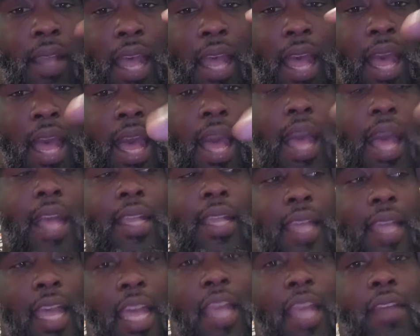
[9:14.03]
I
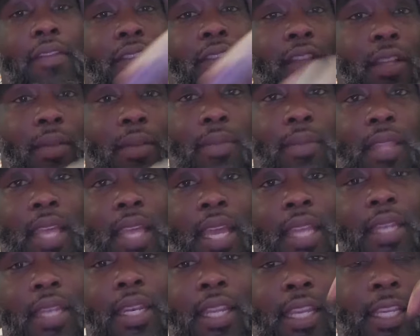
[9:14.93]
gave him
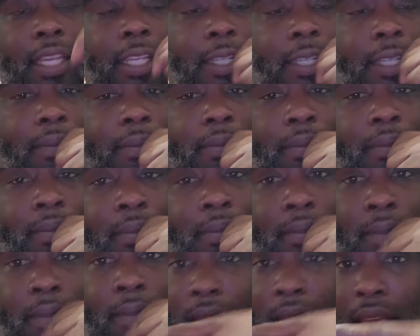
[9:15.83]
that name.
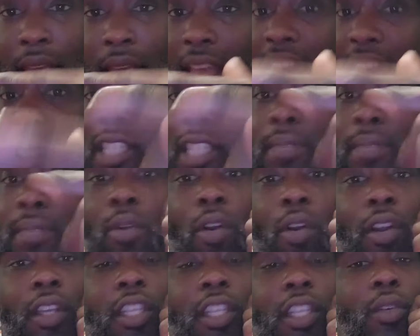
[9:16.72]
Ask
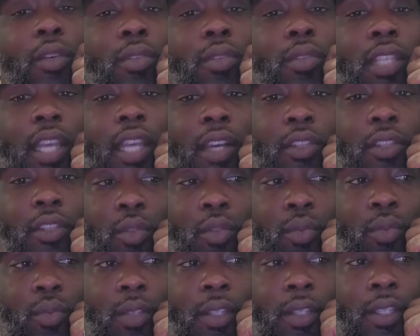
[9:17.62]
Mark. He'll tell
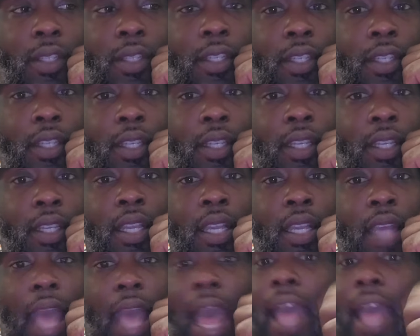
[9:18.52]
you.
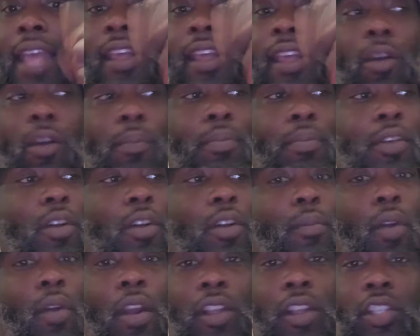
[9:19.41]
I helped
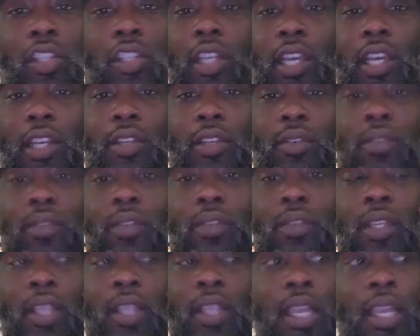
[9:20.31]
build Mark's channel.
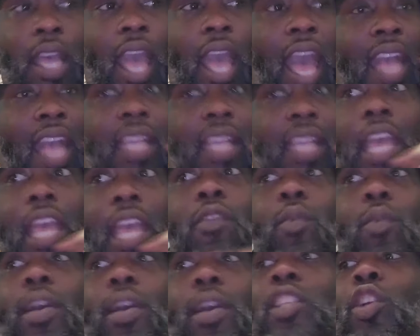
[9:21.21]
I
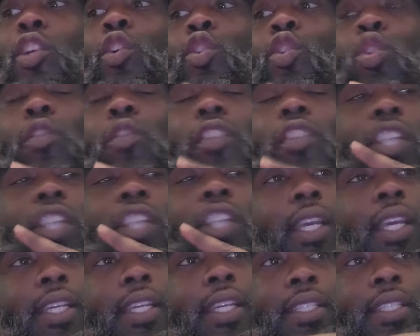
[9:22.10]
gave away turnover
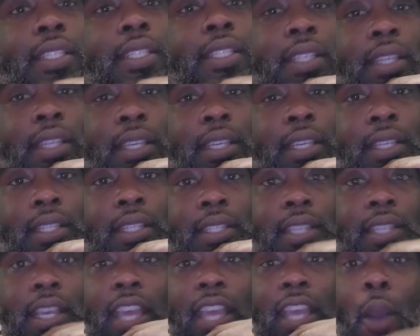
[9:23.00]
chains
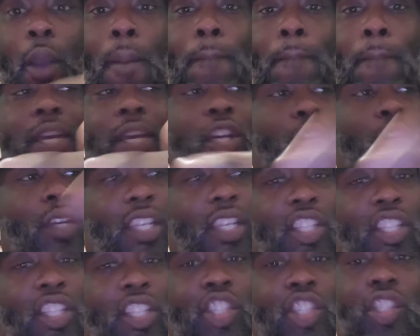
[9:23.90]
to help build
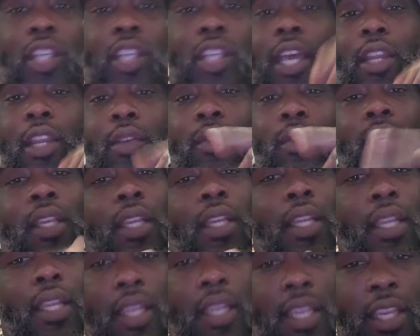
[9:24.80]
his channel.
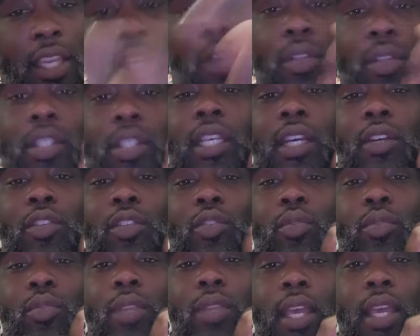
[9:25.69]
He'll tell
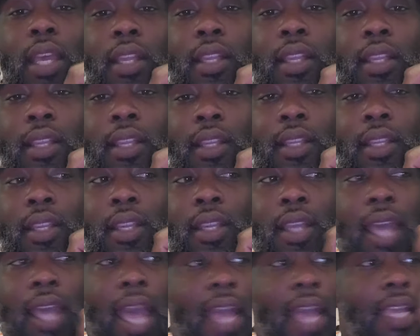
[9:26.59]
you that.
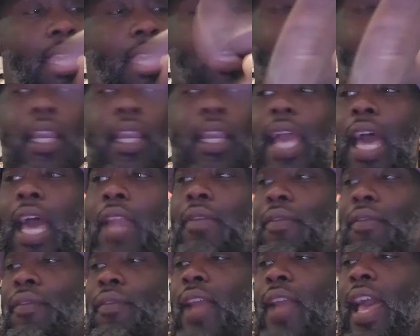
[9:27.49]
I get a lot of
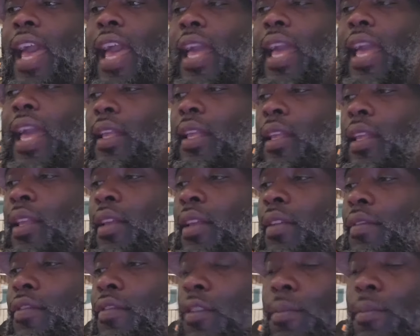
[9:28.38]
flack
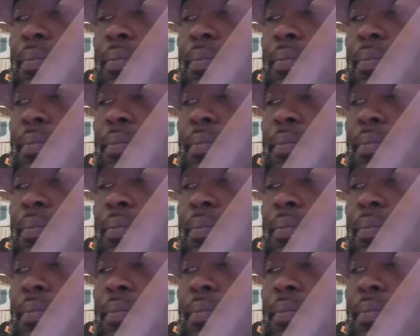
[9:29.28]
from